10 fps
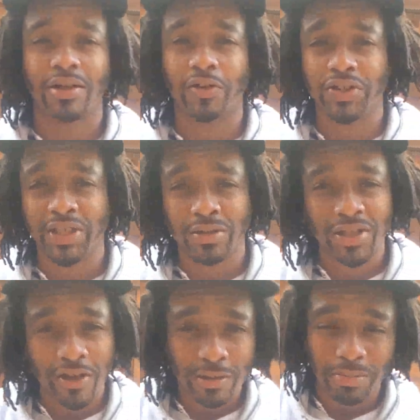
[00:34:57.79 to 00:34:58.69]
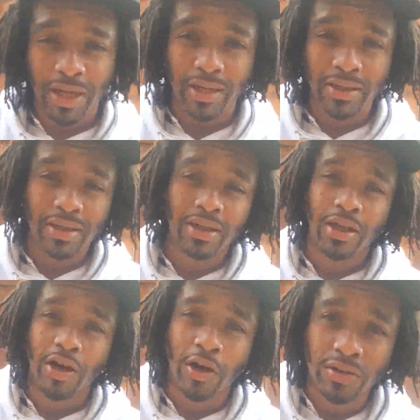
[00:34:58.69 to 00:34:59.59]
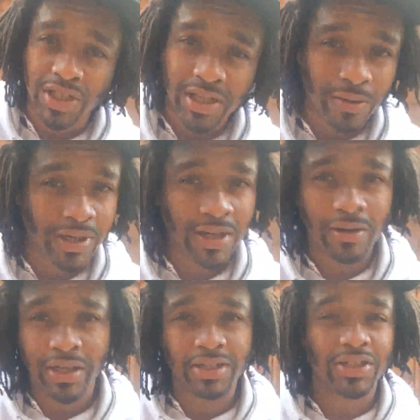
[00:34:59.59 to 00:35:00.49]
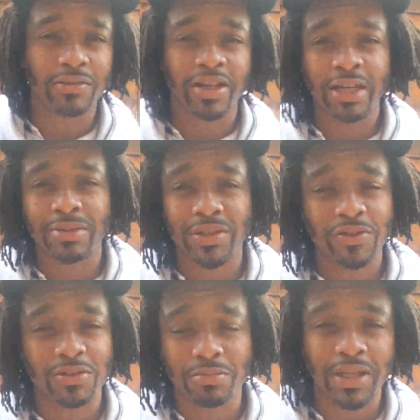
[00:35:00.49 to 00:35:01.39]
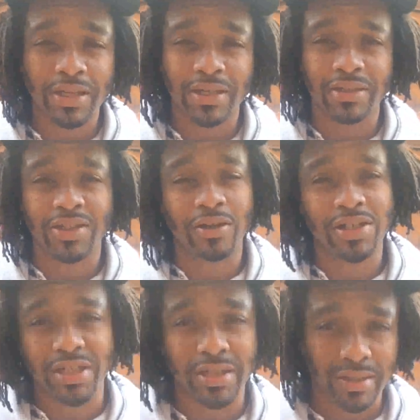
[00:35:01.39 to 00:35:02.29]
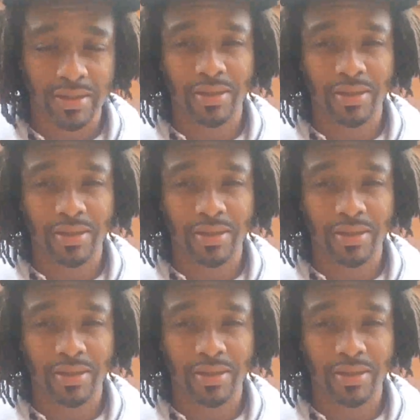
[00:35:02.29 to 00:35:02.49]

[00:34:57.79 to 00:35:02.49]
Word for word: OG don't talk about it. OG don't get on Instagram and social media and talk shit.